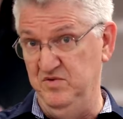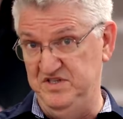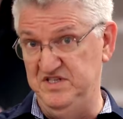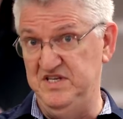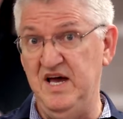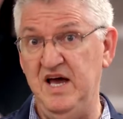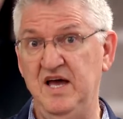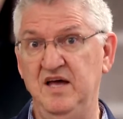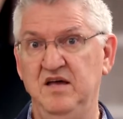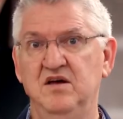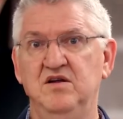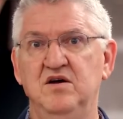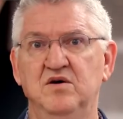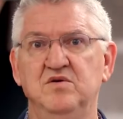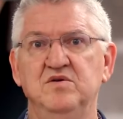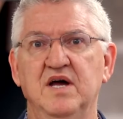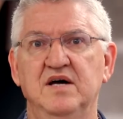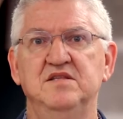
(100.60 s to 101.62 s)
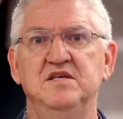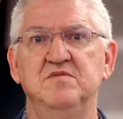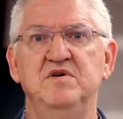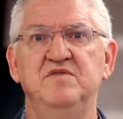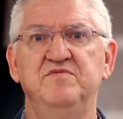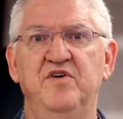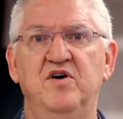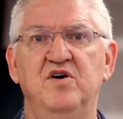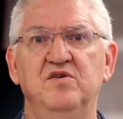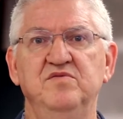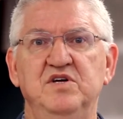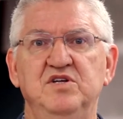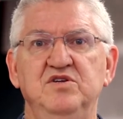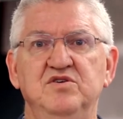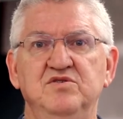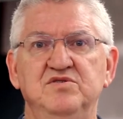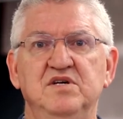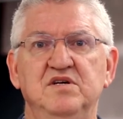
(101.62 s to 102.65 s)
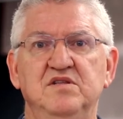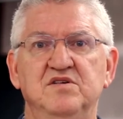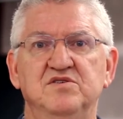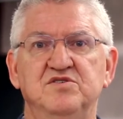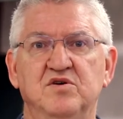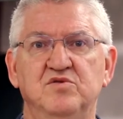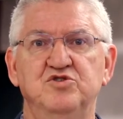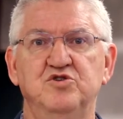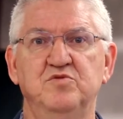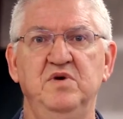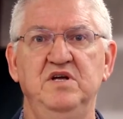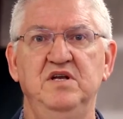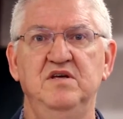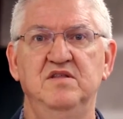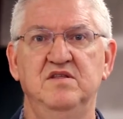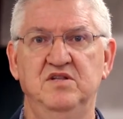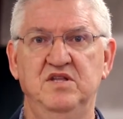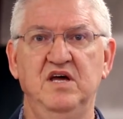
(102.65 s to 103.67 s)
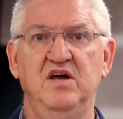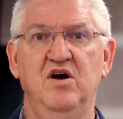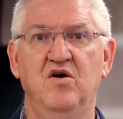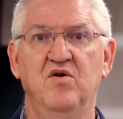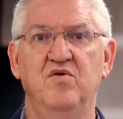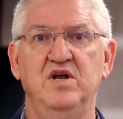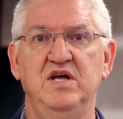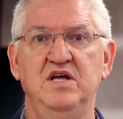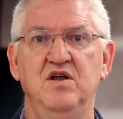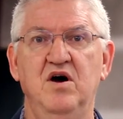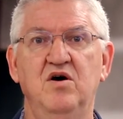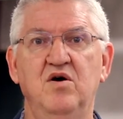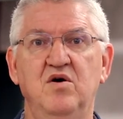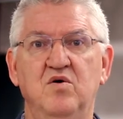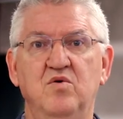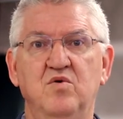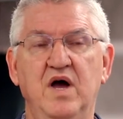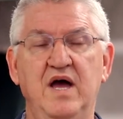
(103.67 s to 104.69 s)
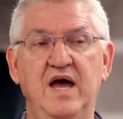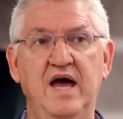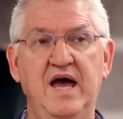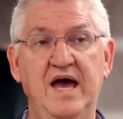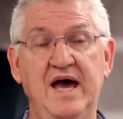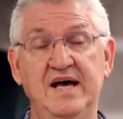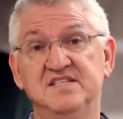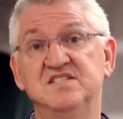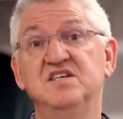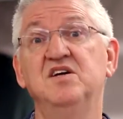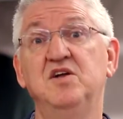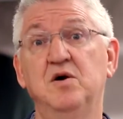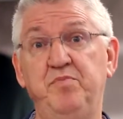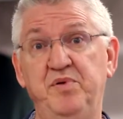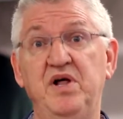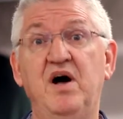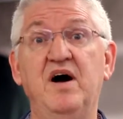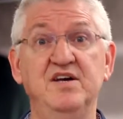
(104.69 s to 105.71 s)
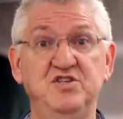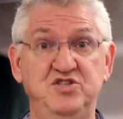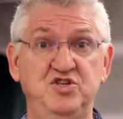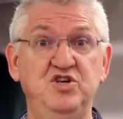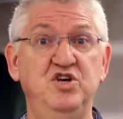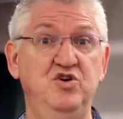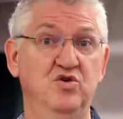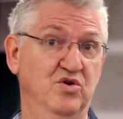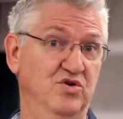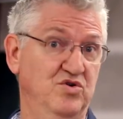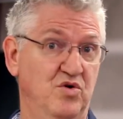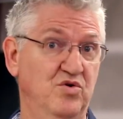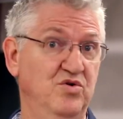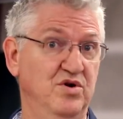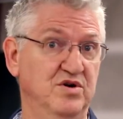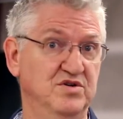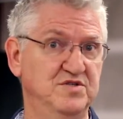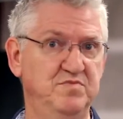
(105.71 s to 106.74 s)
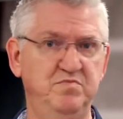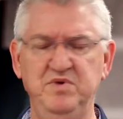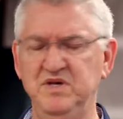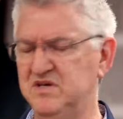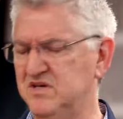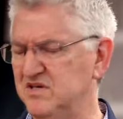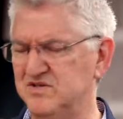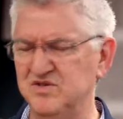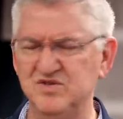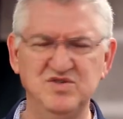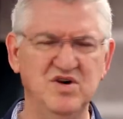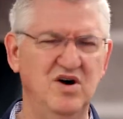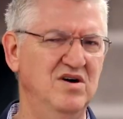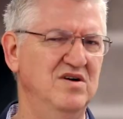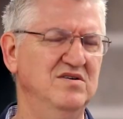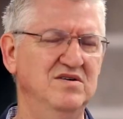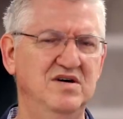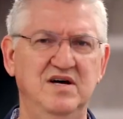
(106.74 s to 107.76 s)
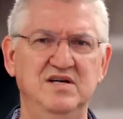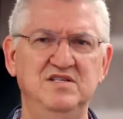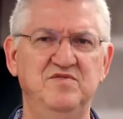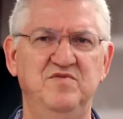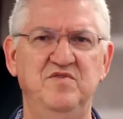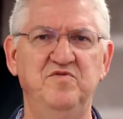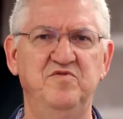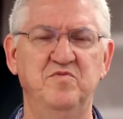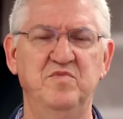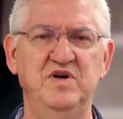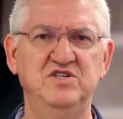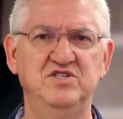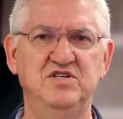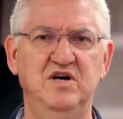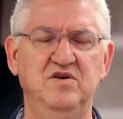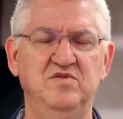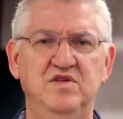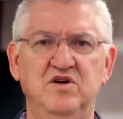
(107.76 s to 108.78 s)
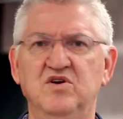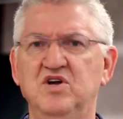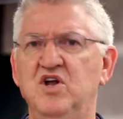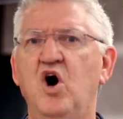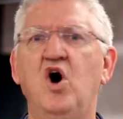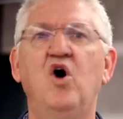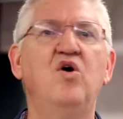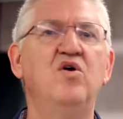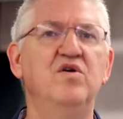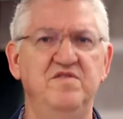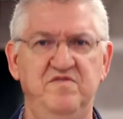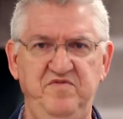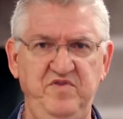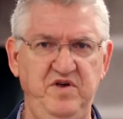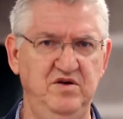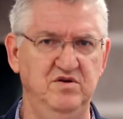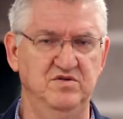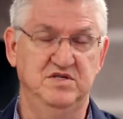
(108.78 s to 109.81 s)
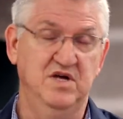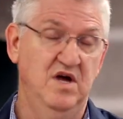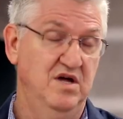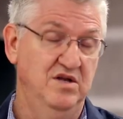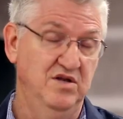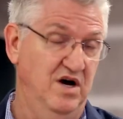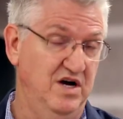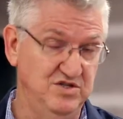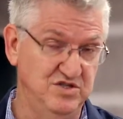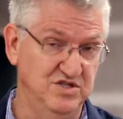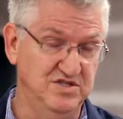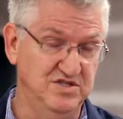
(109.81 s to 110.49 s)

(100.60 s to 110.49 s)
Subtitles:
would say, get them involved in using the social media that they already know as it applies to your course, because there's all kinds of information out there in all the fields, not